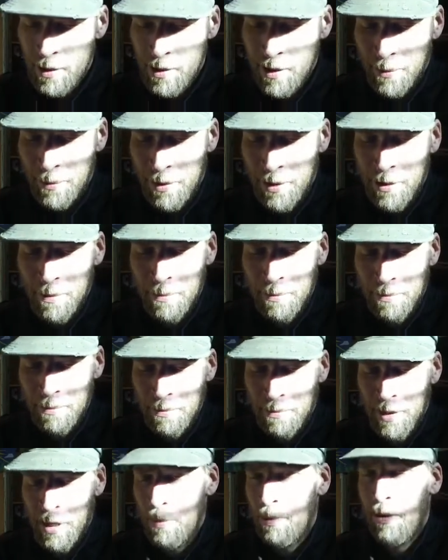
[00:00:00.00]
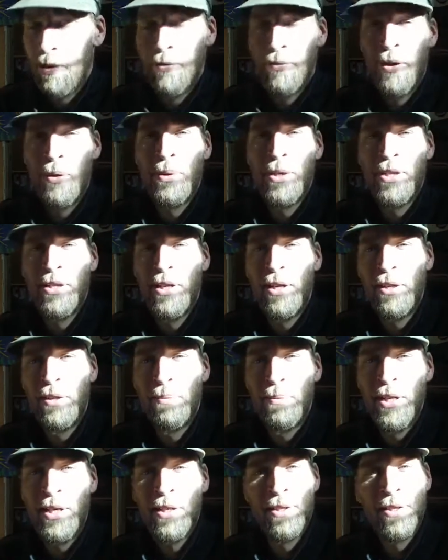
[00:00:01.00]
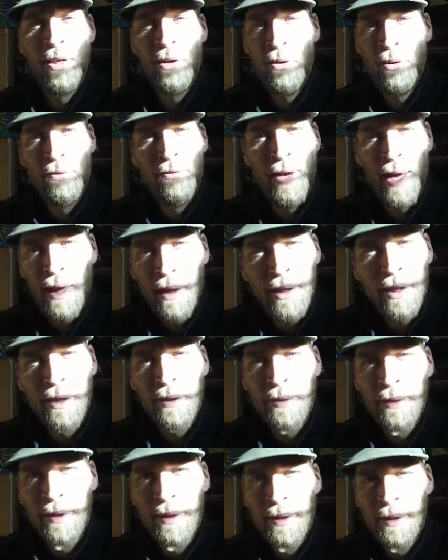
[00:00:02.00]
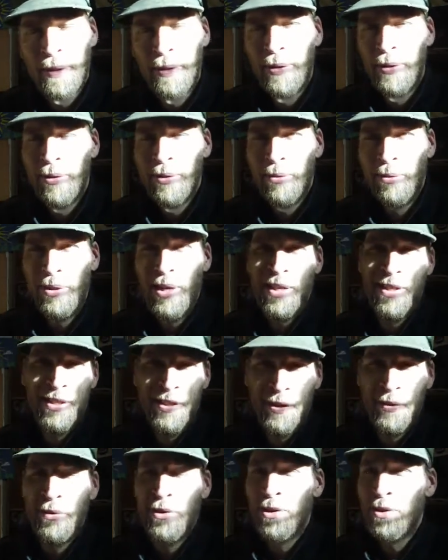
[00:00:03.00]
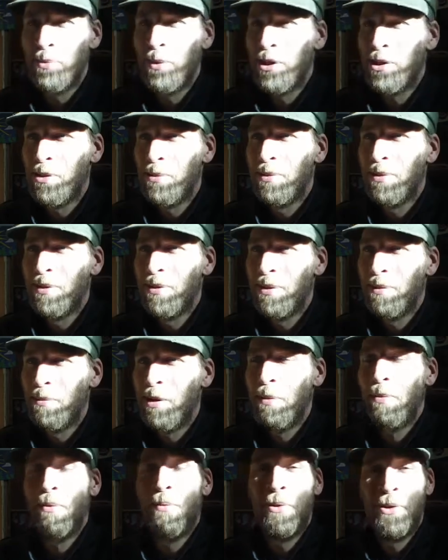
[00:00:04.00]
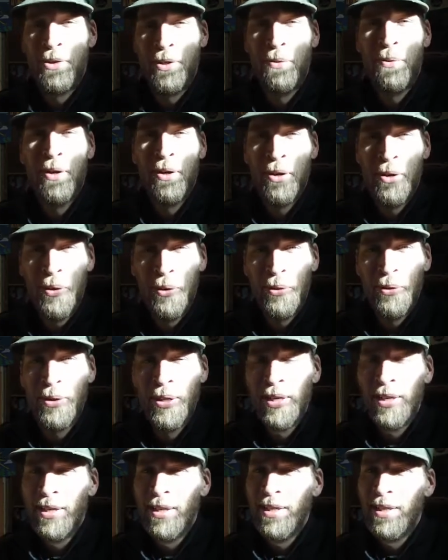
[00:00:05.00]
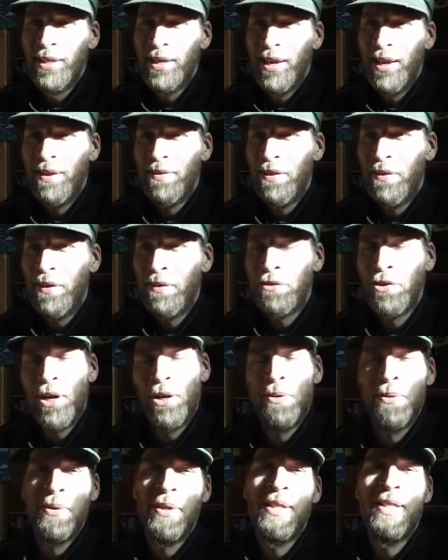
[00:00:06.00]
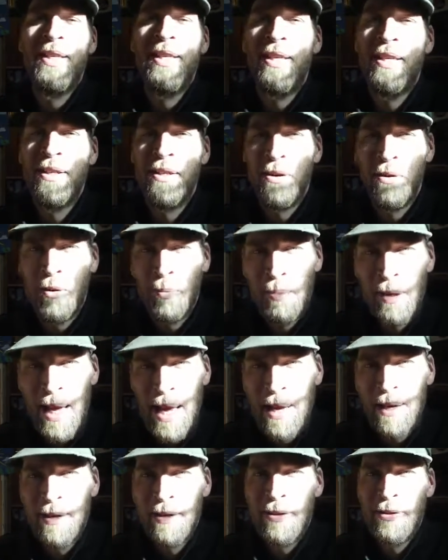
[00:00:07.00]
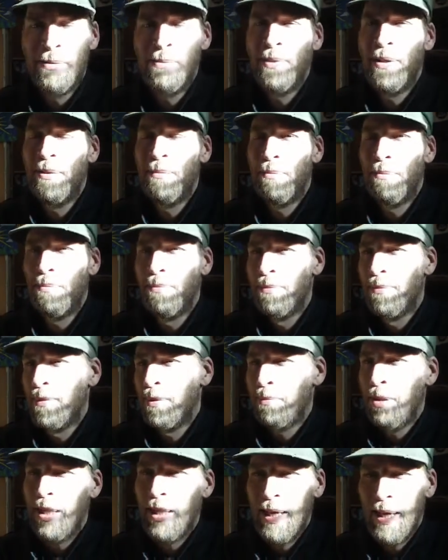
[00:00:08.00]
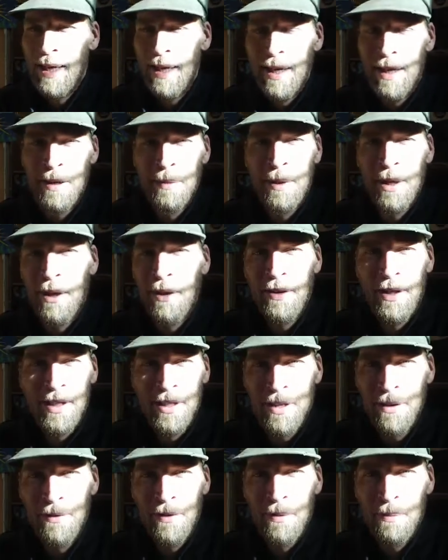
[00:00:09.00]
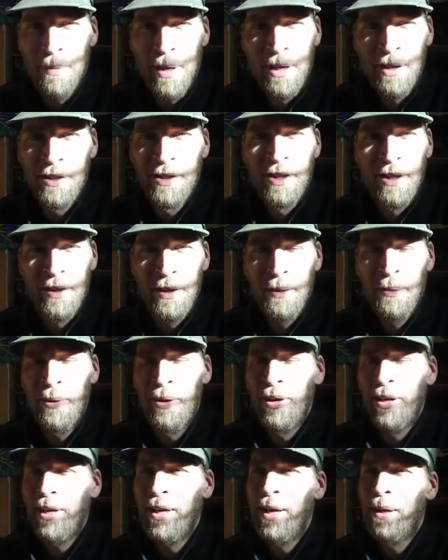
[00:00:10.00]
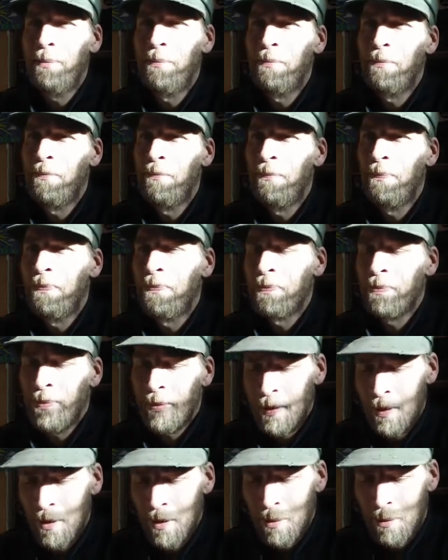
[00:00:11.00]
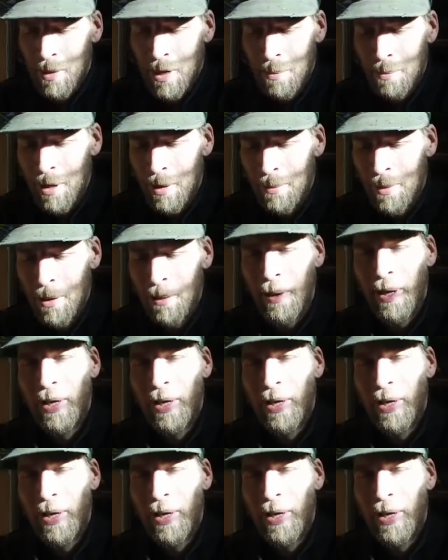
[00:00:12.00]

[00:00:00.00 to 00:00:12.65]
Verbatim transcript: Something that people have always done because they hold value. Well, not silver as much. People mostly want gold, and then they've tried to exceed and go to platinum and palladium and all these different metals that they want to get. When I bought my